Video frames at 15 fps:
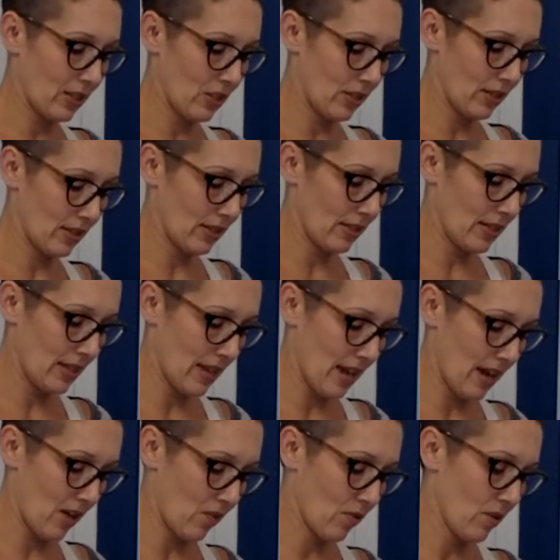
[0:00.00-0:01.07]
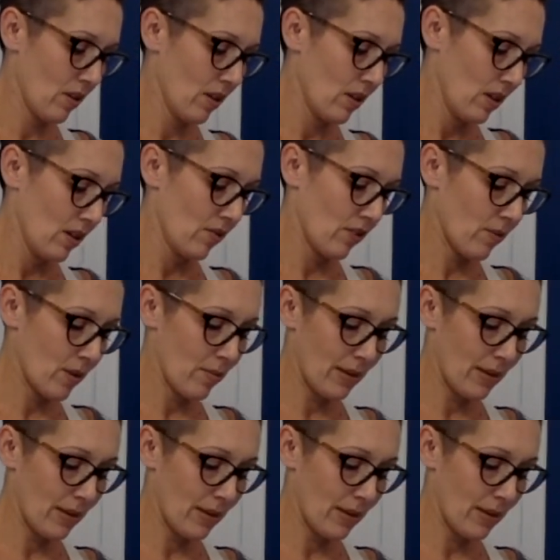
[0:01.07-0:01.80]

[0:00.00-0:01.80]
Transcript: You can see now from the